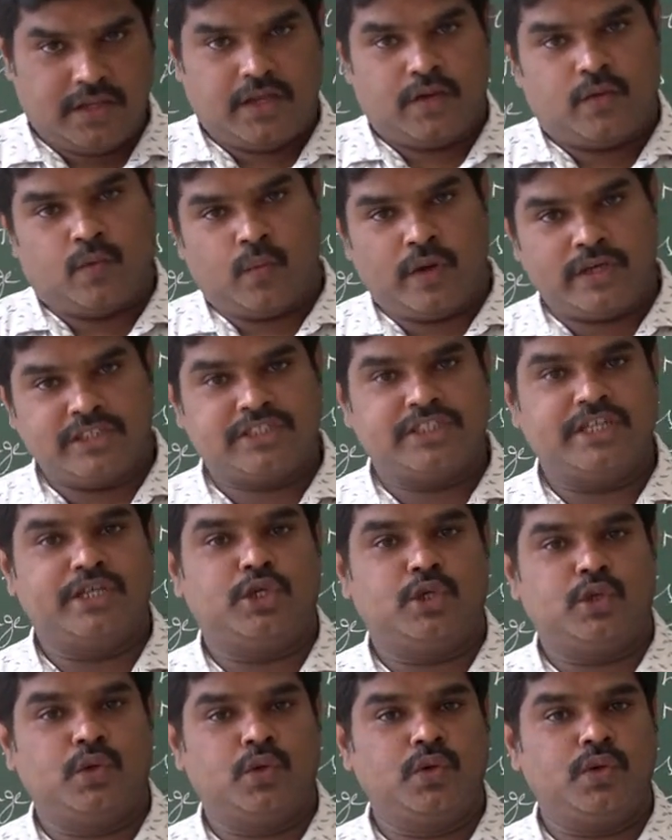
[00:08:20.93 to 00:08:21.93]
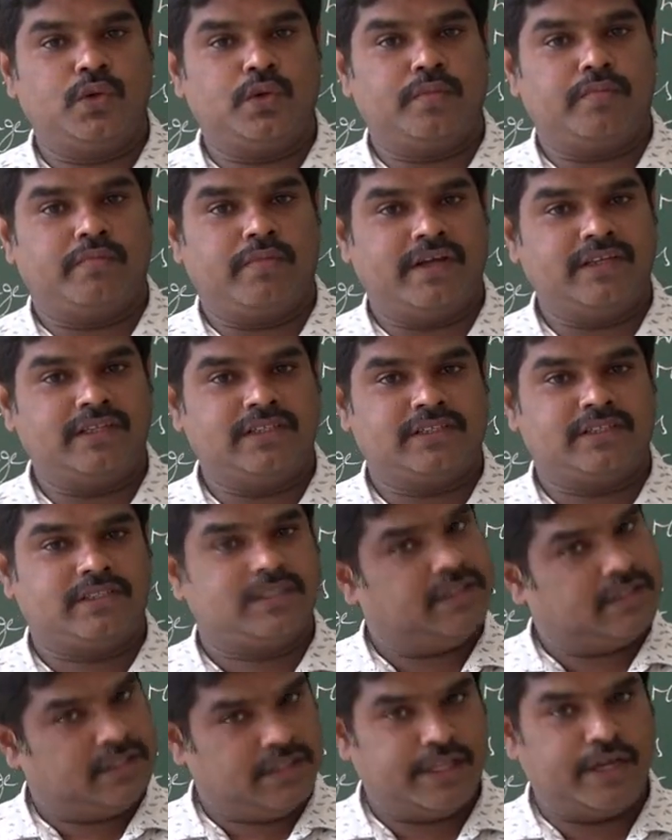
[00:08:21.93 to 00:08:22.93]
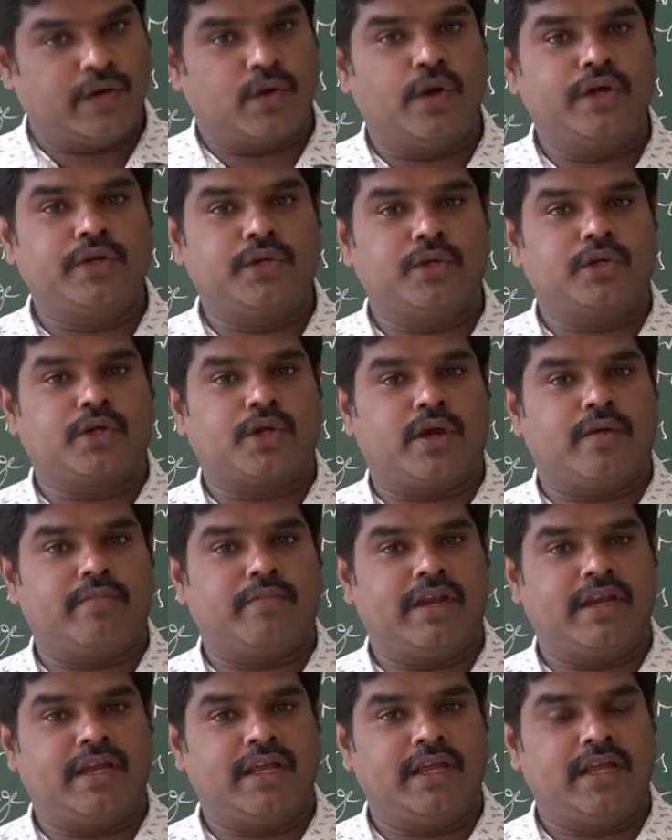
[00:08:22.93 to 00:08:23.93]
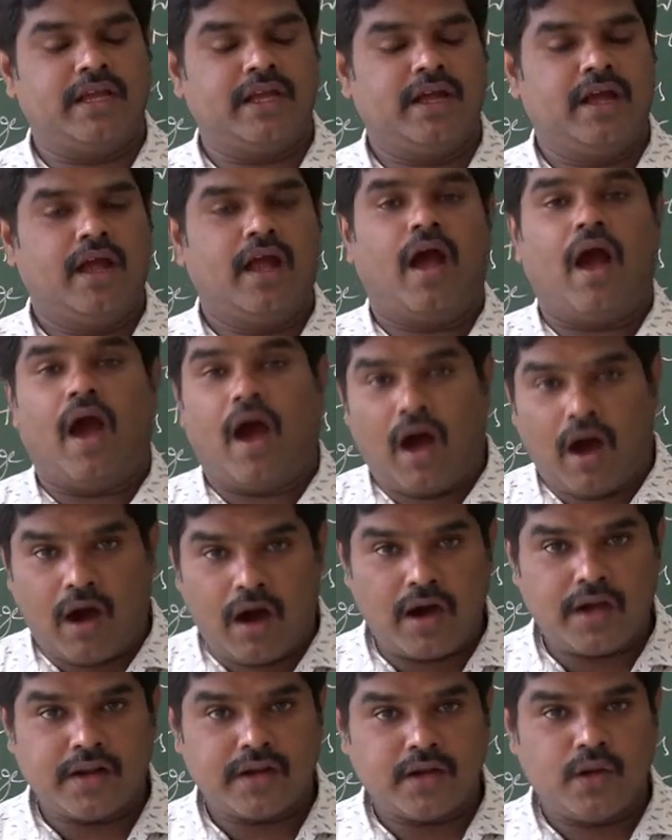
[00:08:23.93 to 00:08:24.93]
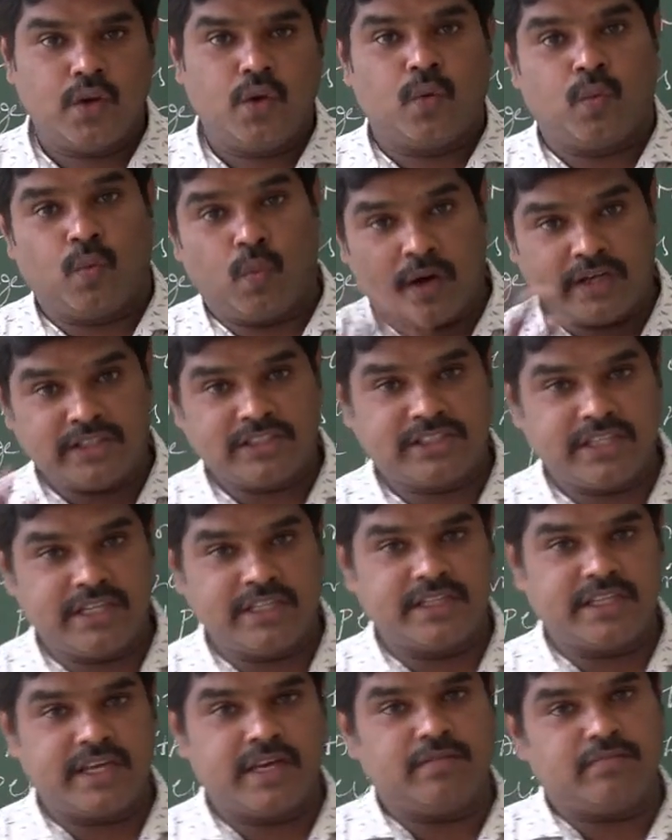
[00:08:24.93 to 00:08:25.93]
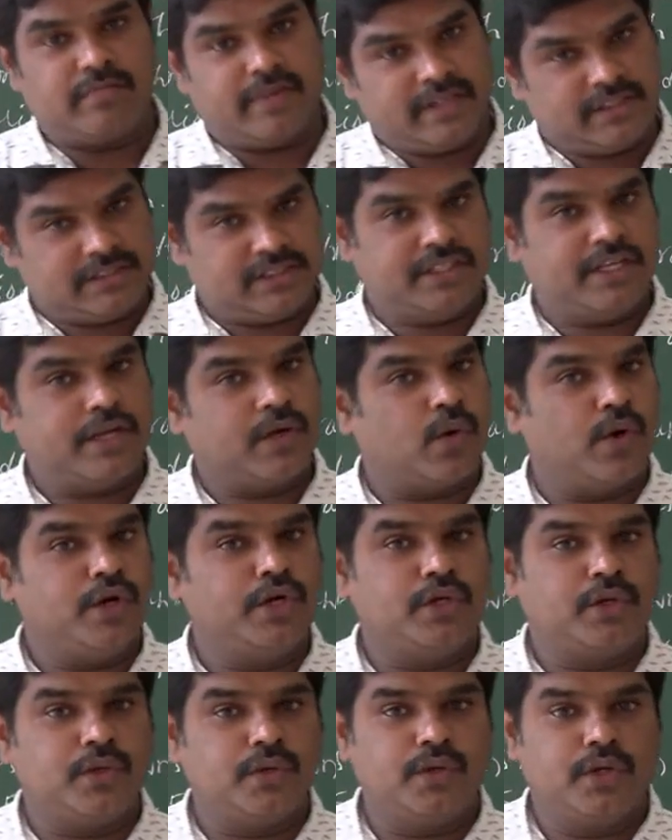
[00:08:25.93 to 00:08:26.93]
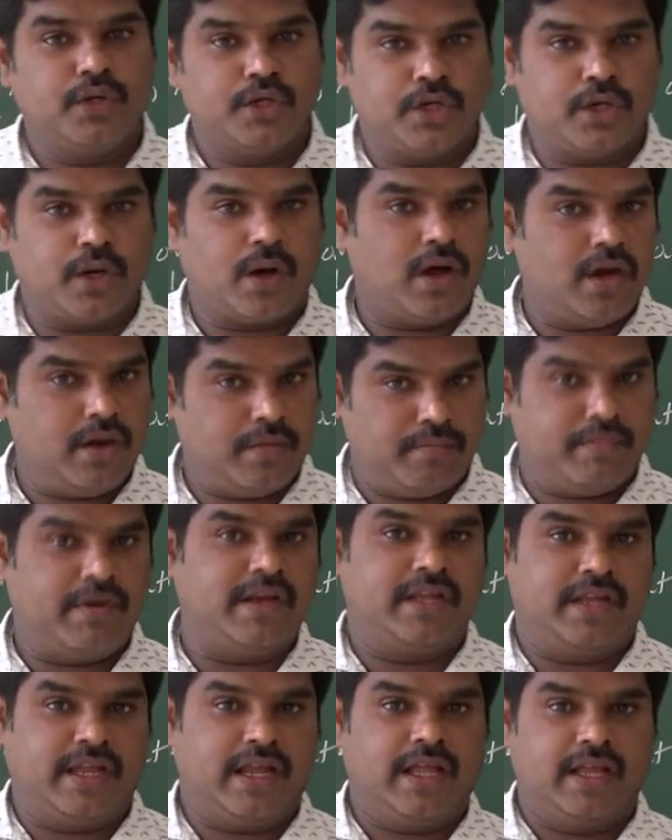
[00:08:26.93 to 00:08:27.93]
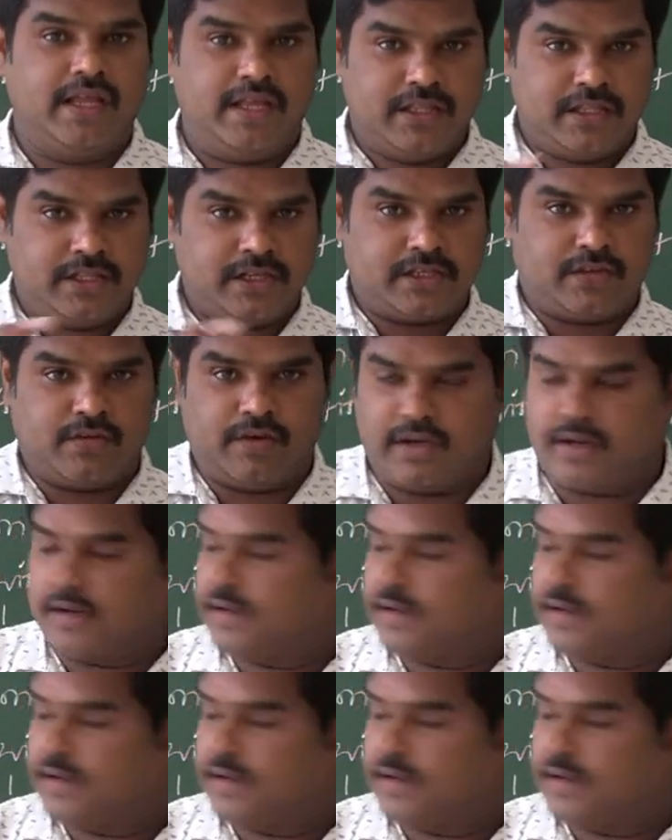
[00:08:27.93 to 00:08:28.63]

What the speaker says: once in 2 months they are going to draw money, or once in 3 months they are going to draw money. That's what.